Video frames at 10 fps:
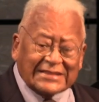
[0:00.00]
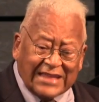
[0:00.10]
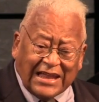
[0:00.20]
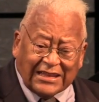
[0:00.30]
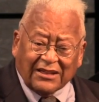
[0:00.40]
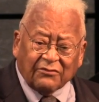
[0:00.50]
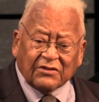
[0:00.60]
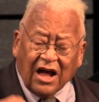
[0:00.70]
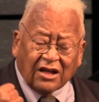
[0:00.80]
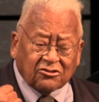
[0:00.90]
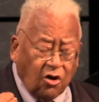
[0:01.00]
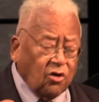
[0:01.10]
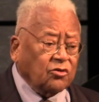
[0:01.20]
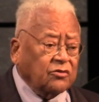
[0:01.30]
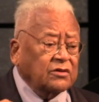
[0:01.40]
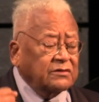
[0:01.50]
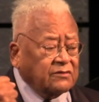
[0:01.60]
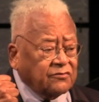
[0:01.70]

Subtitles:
That love God called the